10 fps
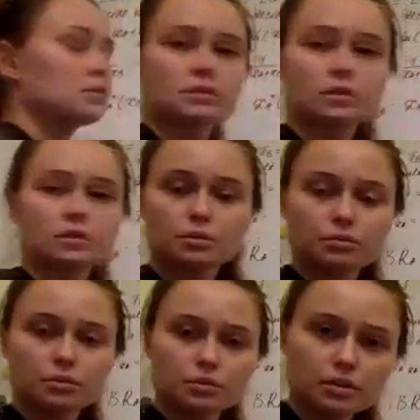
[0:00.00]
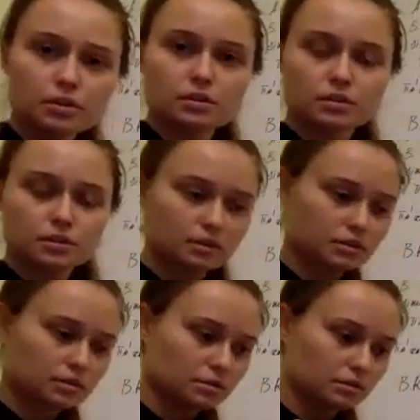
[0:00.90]
so you will
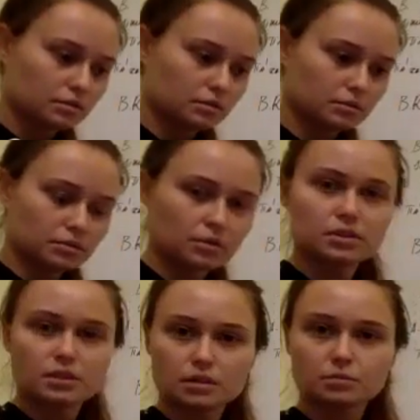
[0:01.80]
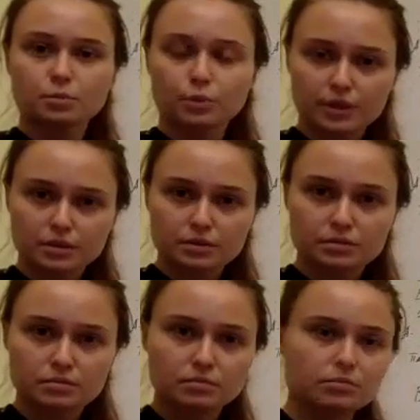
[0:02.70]
not get points
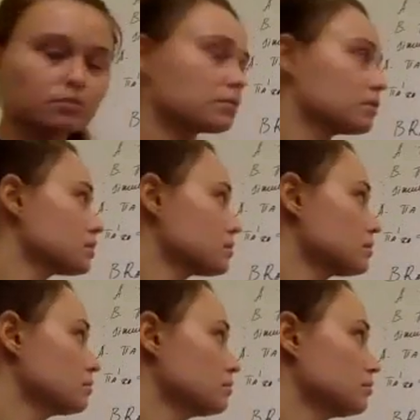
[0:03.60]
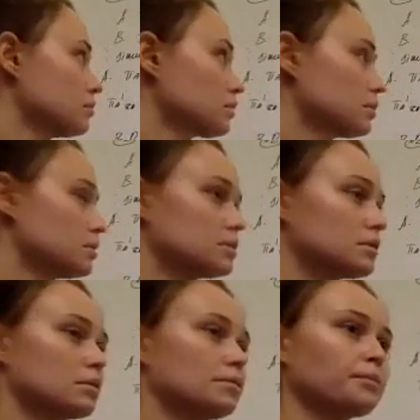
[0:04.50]
for this, because
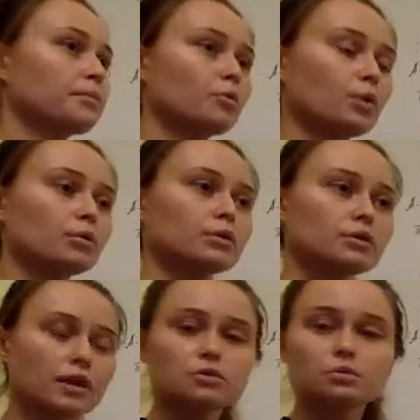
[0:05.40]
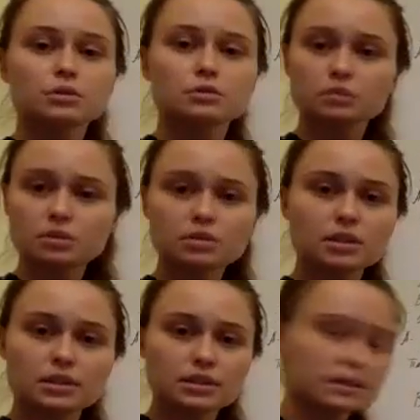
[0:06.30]
when we grade, we do not
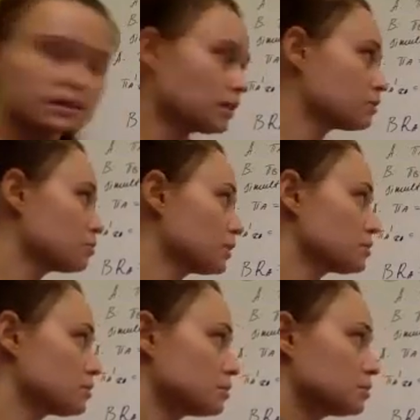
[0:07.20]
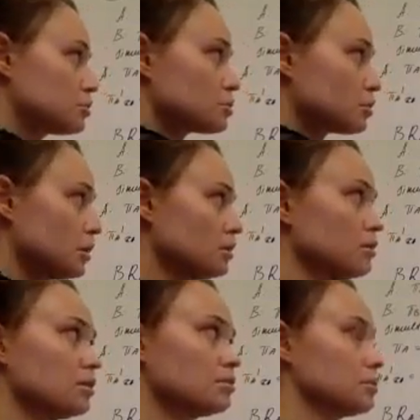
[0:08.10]
understand what you draw
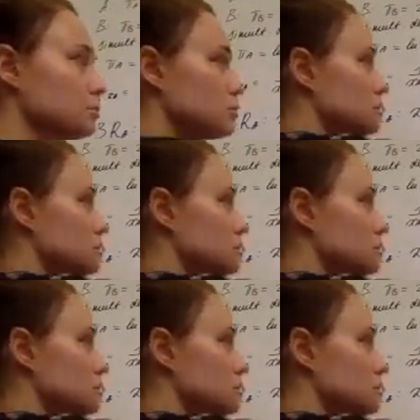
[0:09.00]
if you